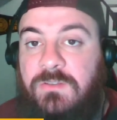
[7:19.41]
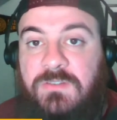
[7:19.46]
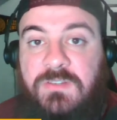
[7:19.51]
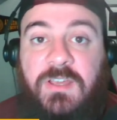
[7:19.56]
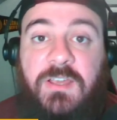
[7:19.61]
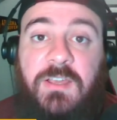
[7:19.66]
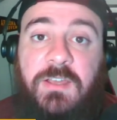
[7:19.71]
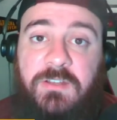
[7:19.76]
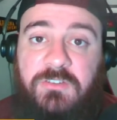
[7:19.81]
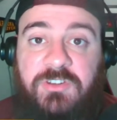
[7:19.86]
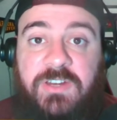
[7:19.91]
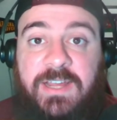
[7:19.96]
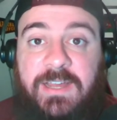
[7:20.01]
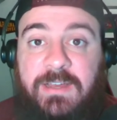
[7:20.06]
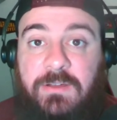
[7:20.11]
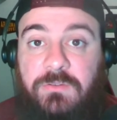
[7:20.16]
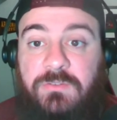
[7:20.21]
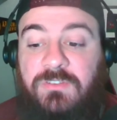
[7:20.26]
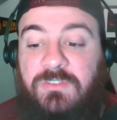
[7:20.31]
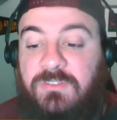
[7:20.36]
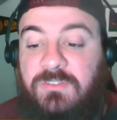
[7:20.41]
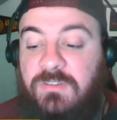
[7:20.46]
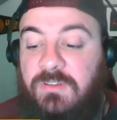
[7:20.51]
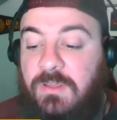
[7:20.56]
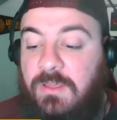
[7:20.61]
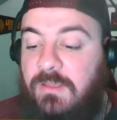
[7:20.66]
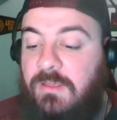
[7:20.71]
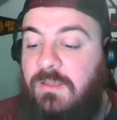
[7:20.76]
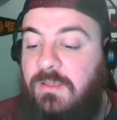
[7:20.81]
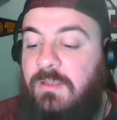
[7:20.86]
Touchdowns.
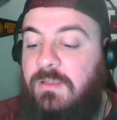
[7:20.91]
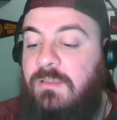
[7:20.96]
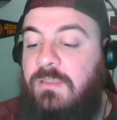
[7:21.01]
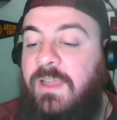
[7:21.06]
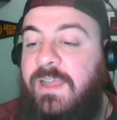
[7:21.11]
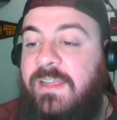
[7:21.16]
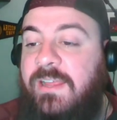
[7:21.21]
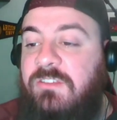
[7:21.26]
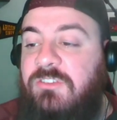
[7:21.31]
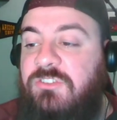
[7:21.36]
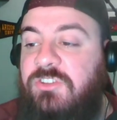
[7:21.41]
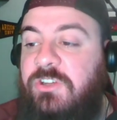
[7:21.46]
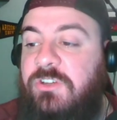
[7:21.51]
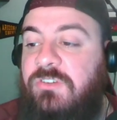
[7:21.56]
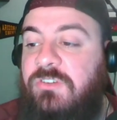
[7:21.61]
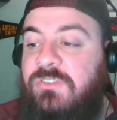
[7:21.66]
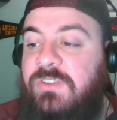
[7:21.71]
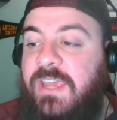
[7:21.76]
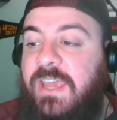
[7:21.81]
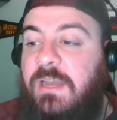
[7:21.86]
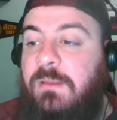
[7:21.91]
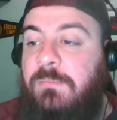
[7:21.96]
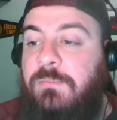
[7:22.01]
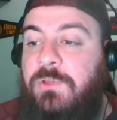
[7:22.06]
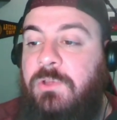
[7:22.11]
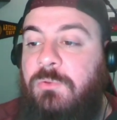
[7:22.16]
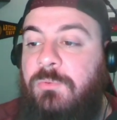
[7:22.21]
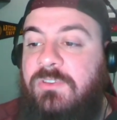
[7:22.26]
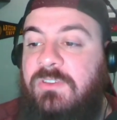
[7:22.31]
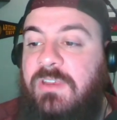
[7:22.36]
Last year,
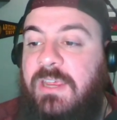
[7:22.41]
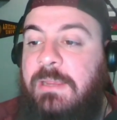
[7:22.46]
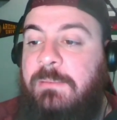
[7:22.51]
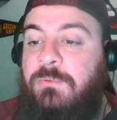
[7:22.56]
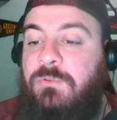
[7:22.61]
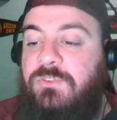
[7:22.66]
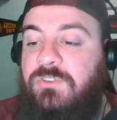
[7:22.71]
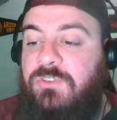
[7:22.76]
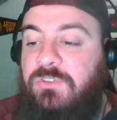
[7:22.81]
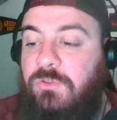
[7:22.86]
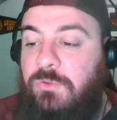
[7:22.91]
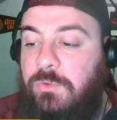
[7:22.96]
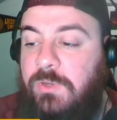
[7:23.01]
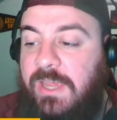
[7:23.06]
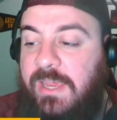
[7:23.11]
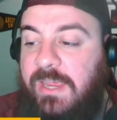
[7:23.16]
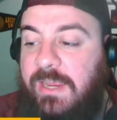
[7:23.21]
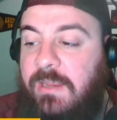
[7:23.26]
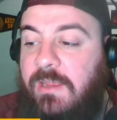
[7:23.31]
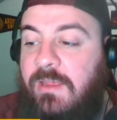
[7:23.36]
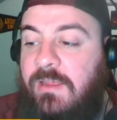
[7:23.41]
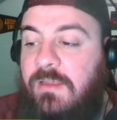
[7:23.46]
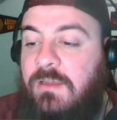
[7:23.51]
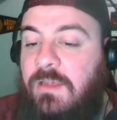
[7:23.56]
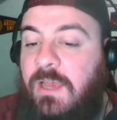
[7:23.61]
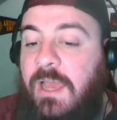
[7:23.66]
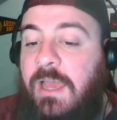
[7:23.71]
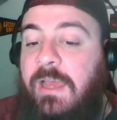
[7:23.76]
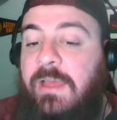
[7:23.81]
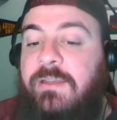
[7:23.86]
Skattebo was able to get
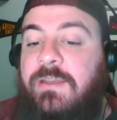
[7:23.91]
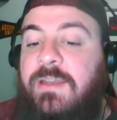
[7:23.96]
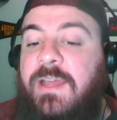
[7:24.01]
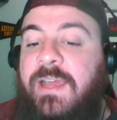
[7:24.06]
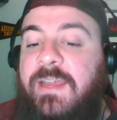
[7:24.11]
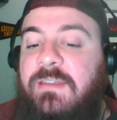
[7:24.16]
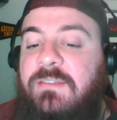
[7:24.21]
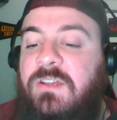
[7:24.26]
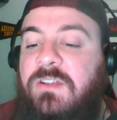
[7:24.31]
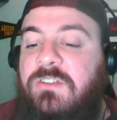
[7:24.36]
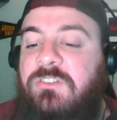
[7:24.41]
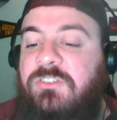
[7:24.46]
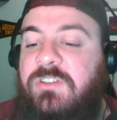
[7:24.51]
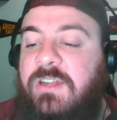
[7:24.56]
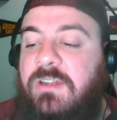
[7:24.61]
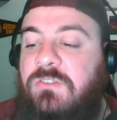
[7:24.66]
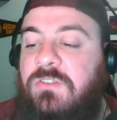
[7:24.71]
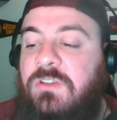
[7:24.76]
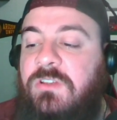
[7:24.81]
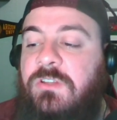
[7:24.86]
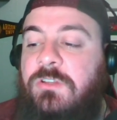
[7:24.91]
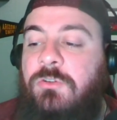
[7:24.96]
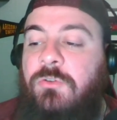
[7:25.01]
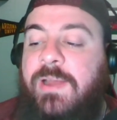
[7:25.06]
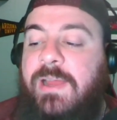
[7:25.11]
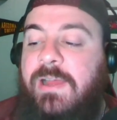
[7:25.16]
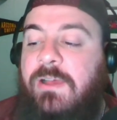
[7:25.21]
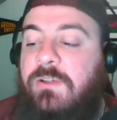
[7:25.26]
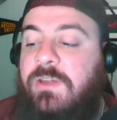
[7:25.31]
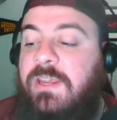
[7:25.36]
9 touchdowns on the
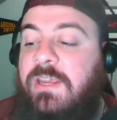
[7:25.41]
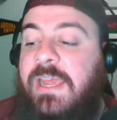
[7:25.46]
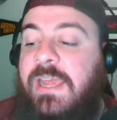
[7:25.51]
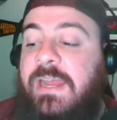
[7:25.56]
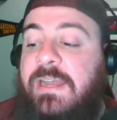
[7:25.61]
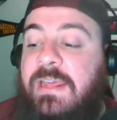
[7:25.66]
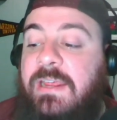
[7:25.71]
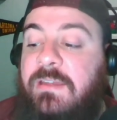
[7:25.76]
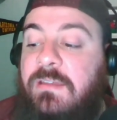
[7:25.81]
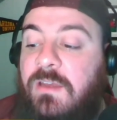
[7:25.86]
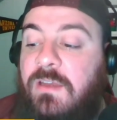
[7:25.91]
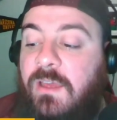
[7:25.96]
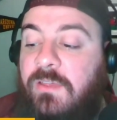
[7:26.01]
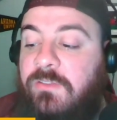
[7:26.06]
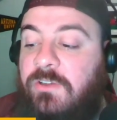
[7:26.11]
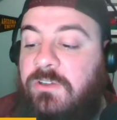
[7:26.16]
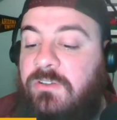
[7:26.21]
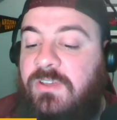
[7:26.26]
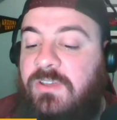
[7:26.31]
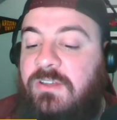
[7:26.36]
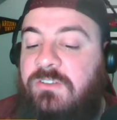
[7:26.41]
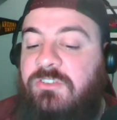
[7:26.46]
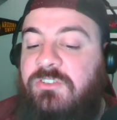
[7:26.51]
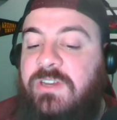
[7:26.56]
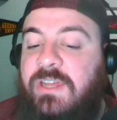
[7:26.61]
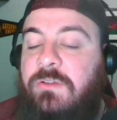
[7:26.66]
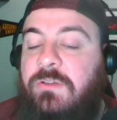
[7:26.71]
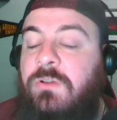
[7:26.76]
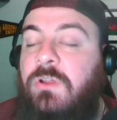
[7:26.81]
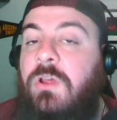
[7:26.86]
ground. He had another
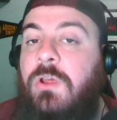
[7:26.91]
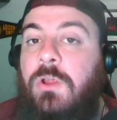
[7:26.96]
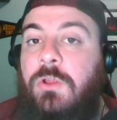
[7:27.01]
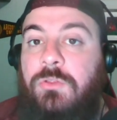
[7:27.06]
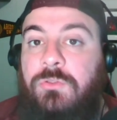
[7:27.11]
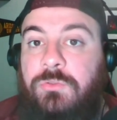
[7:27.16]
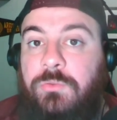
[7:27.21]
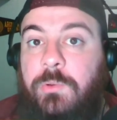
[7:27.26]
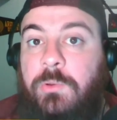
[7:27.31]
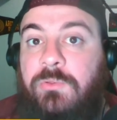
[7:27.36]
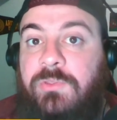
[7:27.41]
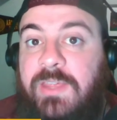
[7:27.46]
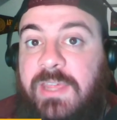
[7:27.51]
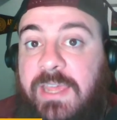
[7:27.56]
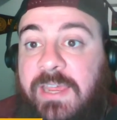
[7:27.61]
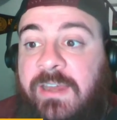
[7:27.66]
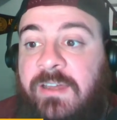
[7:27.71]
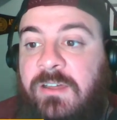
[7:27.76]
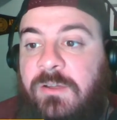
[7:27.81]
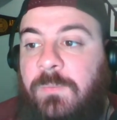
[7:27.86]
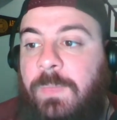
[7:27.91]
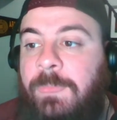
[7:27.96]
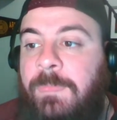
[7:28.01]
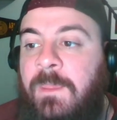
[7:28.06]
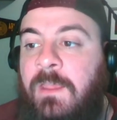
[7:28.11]
touchdown through the air.